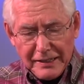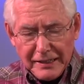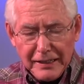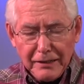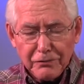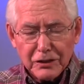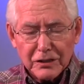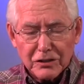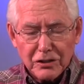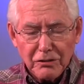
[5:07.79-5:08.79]

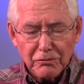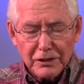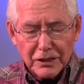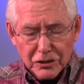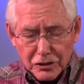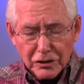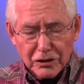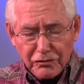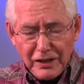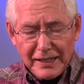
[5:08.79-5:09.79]
Even when the
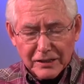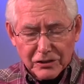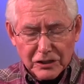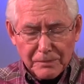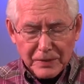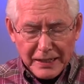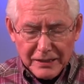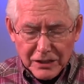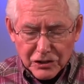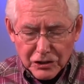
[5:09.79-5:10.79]
church fails
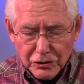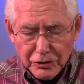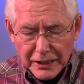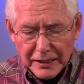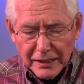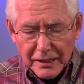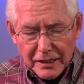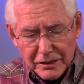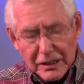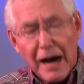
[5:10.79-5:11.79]
in this duty,
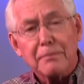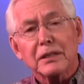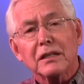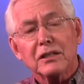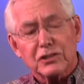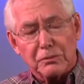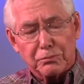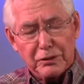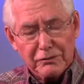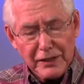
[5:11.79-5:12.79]
nominalism
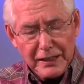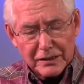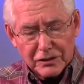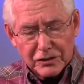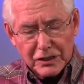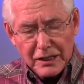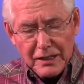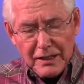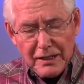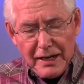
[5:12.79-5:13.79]
prevails,
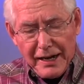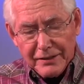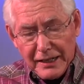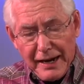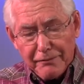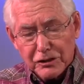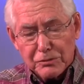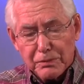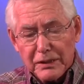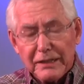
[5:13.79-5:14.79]
and the
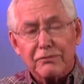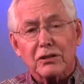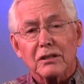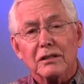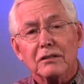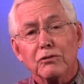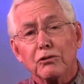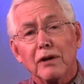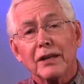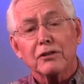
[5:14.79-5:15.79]
average believer
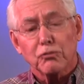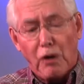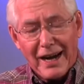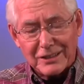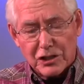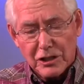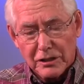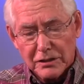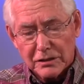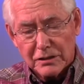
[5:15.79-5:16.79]
would rather watch
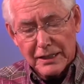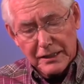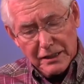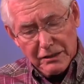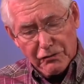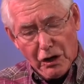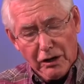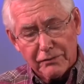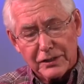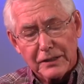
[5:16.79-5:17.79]
than get
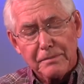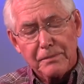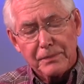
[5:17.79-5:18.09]
involved.